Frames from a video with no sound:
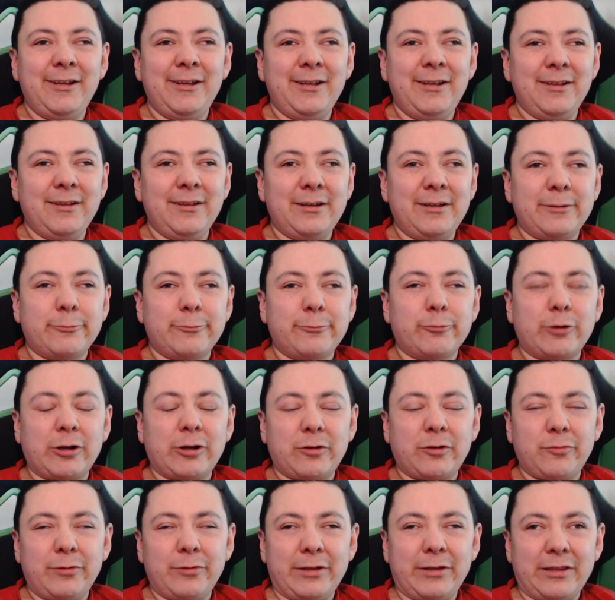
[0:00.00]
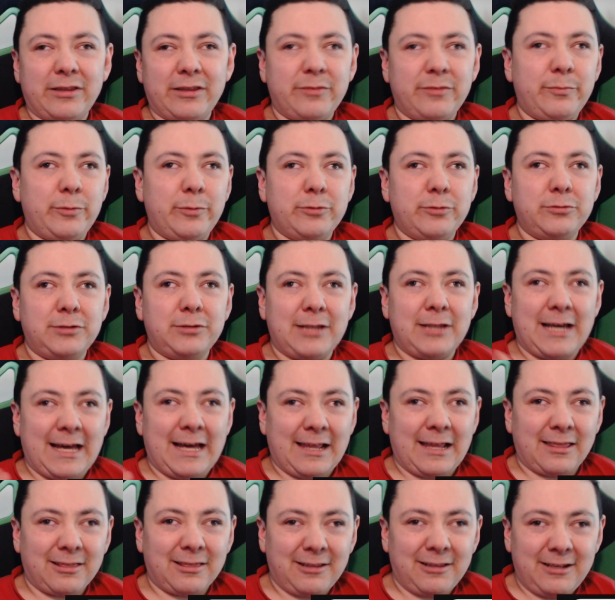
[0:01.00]
and work with both
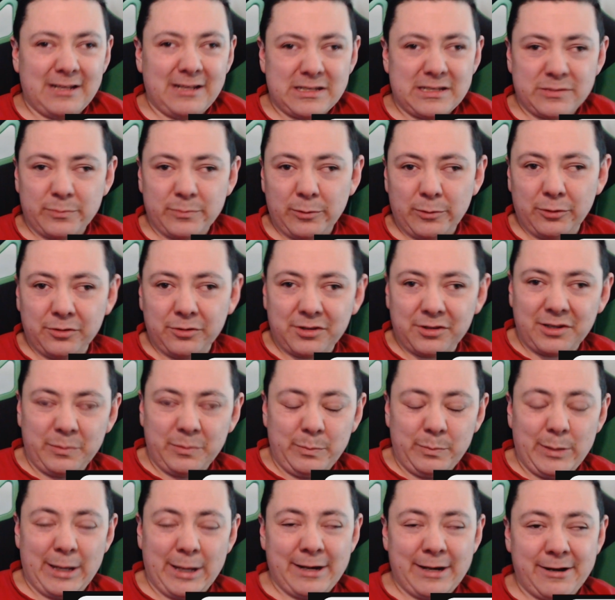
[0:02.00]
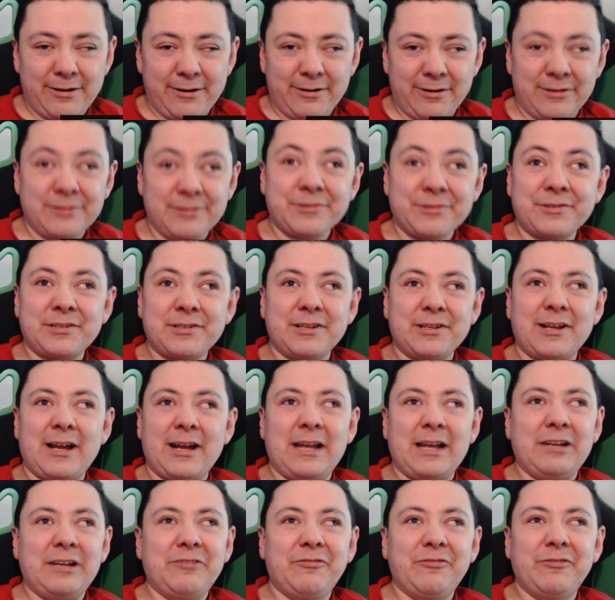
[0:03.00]
athletes, both competitors, to
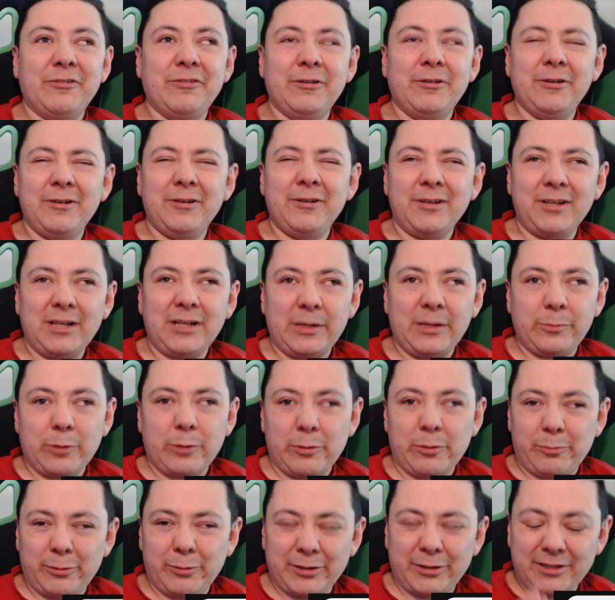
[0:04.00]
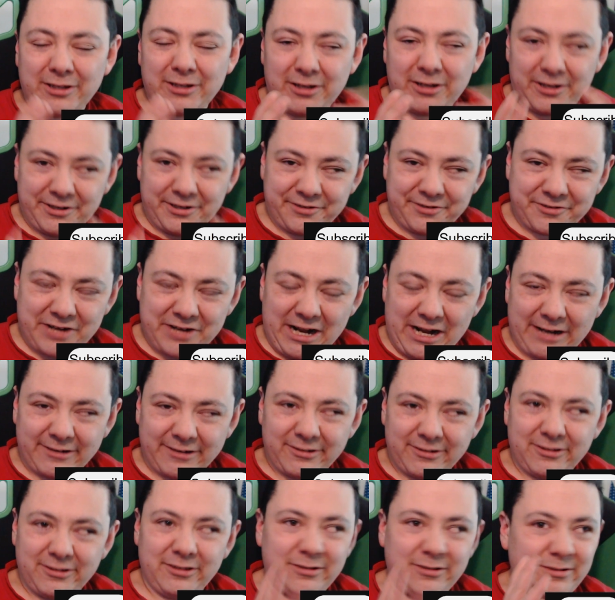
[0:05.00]
kind of come up with a
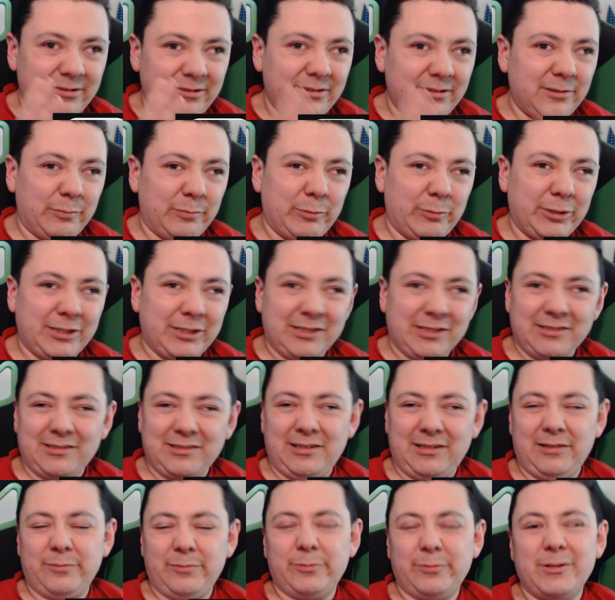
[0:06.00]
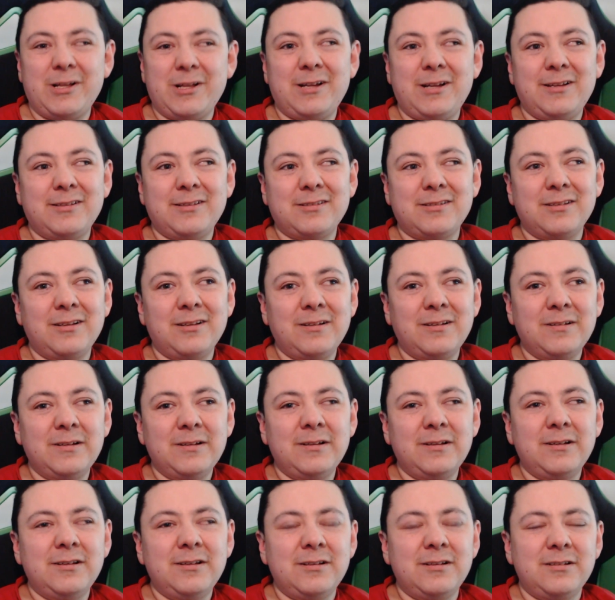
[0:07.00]
contract to put this into place,
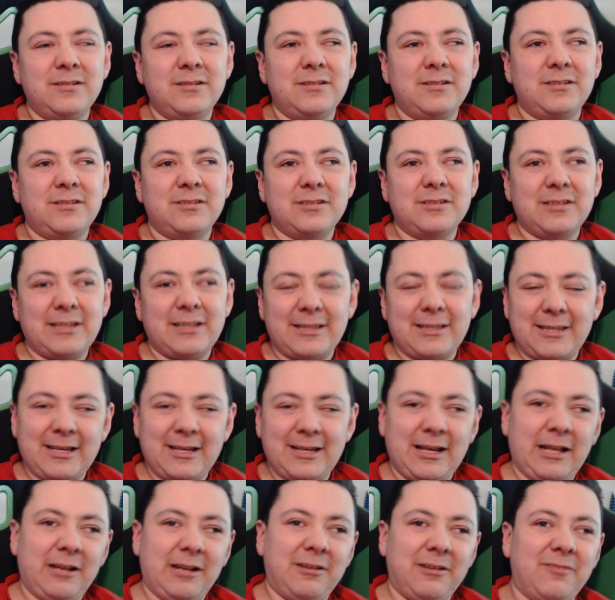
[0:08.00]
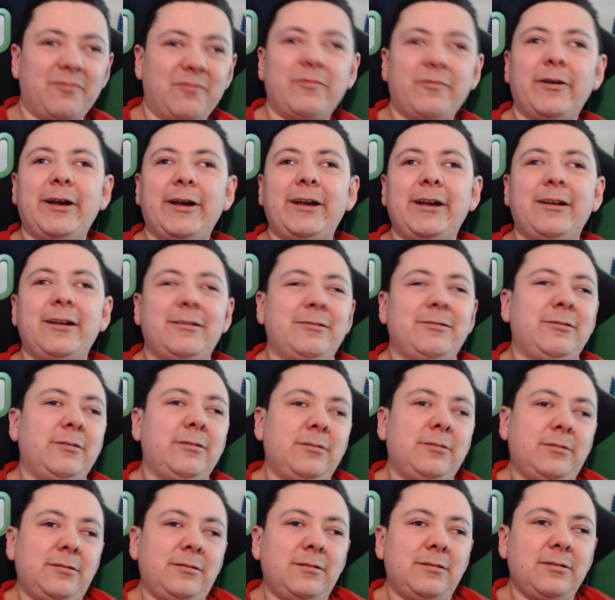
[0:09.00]
so that they can fight or
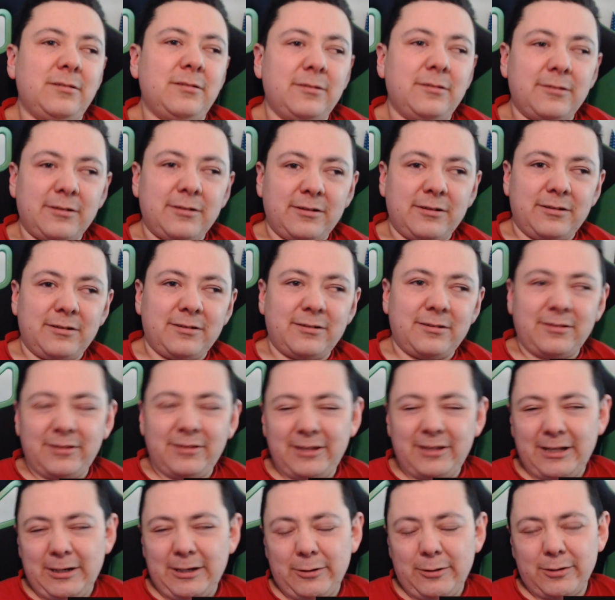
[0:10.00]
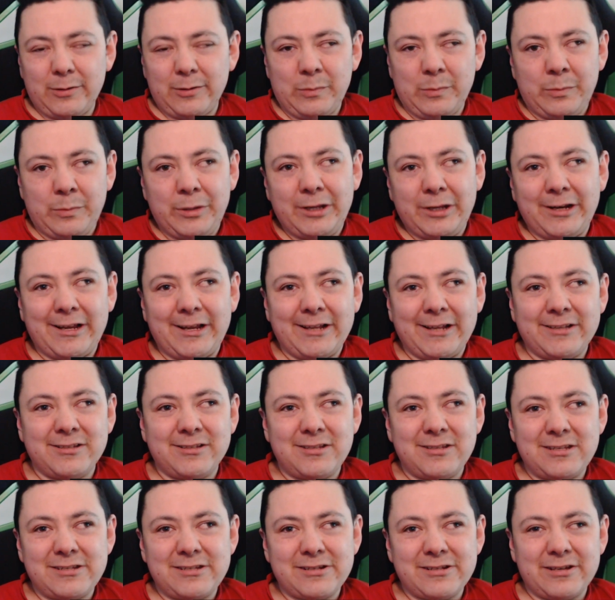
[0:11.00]
you know, compete
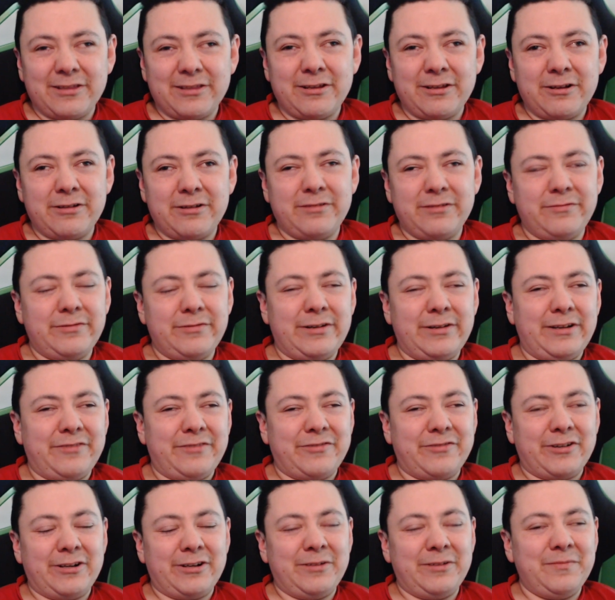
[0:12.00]
against each other and whatever.